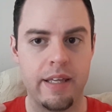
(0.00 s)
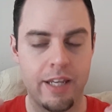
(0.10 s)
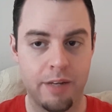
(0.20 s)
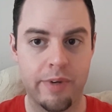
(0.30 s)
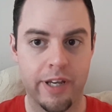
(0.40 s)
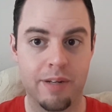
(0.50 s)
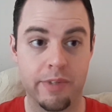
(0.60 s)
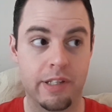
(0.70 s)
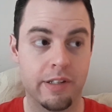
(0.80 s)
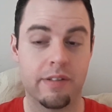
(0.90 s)
in my head, I'm
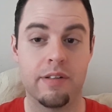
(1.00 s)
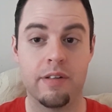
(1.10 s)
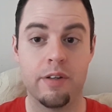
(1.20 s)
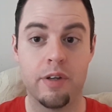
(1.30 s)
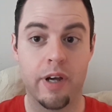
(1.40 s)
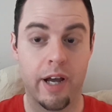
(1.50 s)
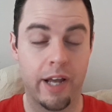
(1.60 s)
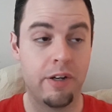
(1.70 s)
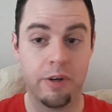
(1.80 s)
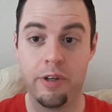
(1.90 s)
like, listen,
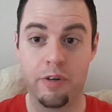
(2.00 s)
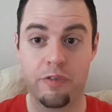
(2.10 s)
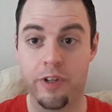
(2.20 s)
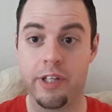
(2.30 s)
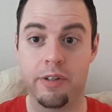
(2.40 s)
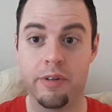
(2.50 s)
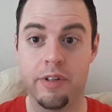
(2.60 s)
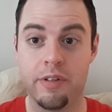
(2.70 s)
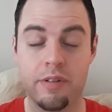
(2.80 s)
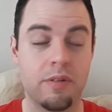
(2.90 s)
I know you don't feel like doing
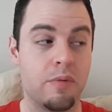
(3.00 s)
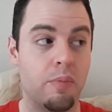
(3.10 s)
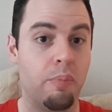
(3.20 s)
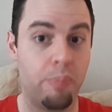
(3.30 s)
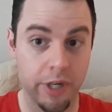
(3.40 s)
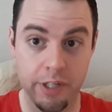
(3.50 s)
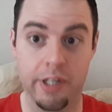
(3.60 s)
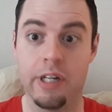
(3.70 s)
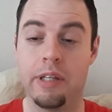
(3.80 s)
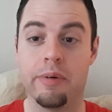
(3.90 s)
this, but you're
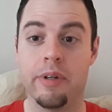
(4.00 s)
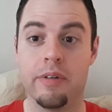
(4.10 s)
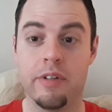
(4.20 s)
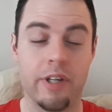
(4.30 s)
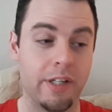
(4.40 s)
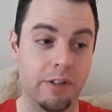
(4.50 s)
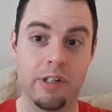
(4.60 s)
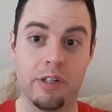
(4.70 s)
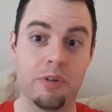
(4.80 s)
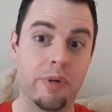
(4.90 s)
going to do it. And you're
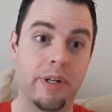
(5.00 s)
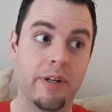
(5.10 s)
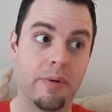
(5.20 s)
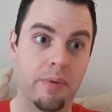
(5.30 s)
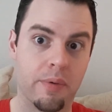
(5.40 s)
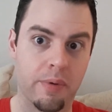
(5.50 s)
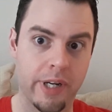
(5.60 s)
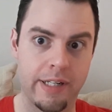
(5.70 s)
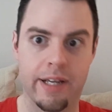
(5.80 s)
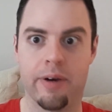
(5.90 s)
going to do it
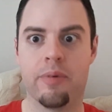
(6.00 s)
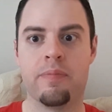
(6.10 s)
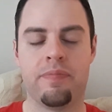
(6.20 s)
right now.